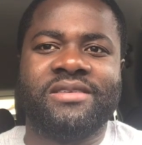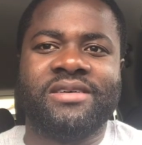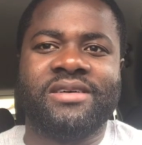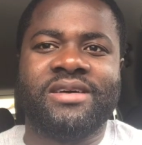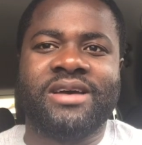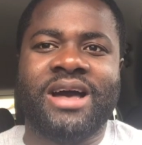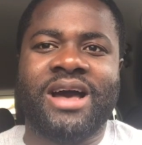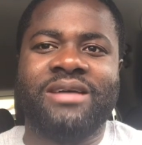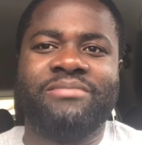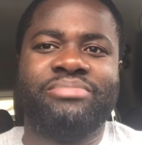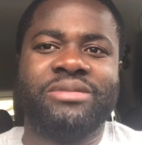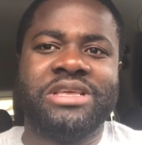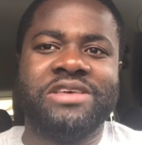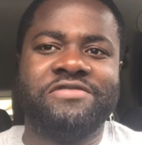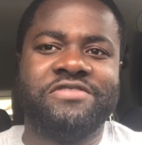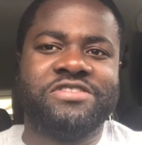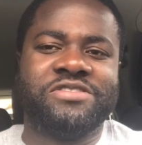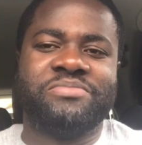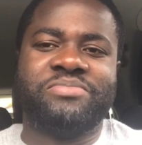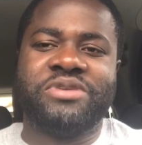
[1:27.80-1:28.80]
I believe
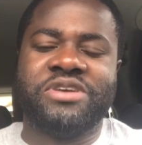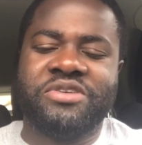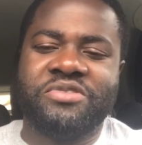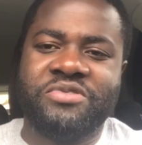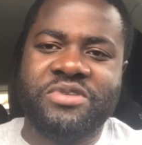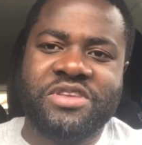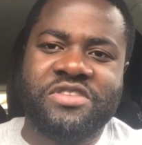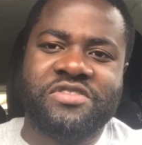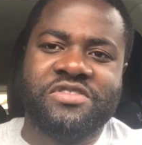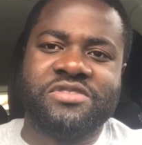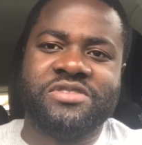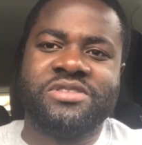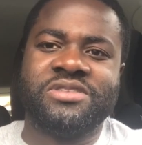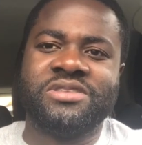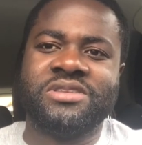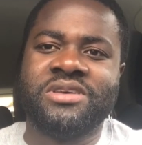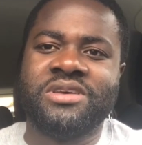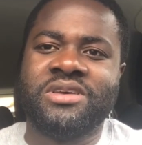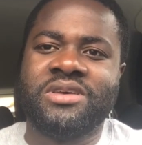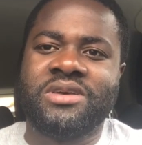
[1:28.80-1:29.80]
it's a big reason
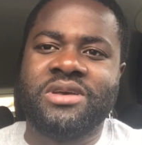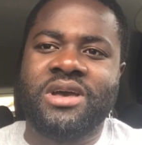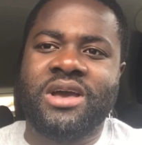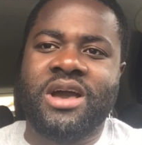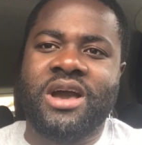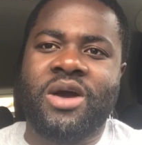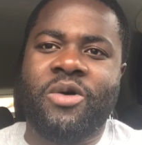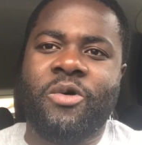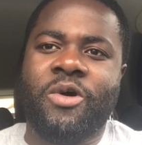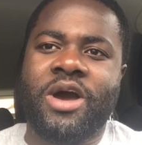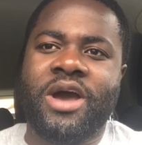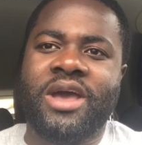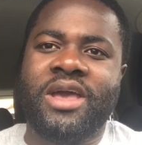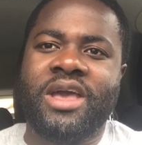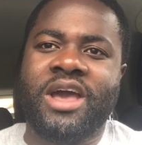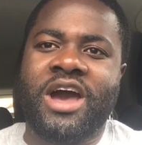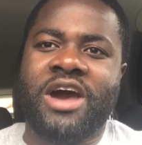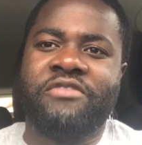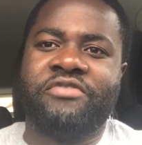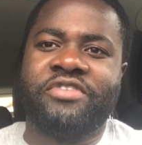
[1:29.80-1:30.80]
why
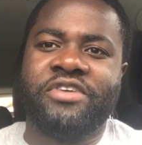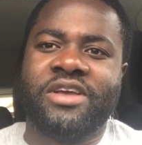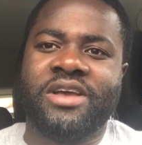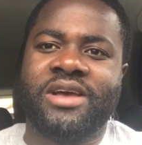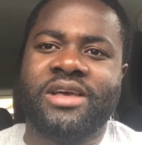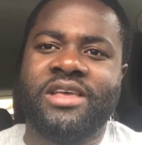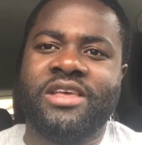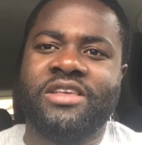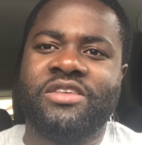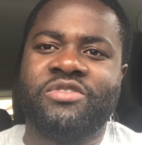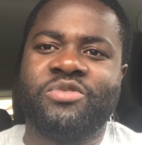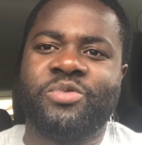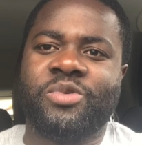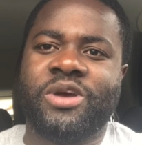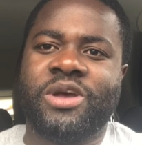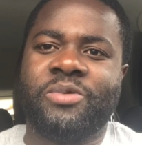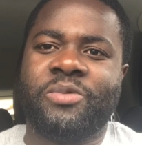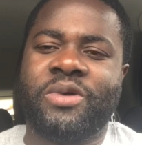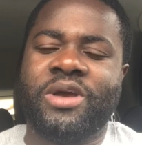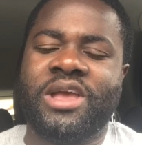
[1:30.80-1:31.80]
Africa is
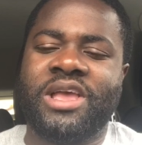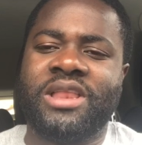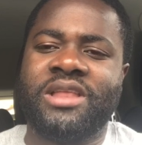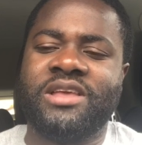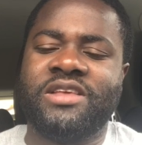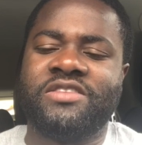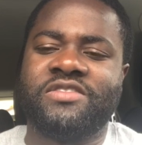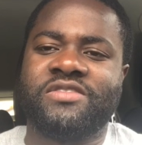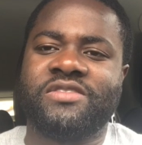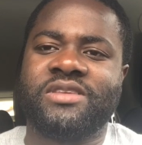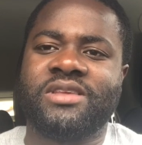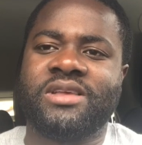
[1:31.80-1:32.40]
where it is.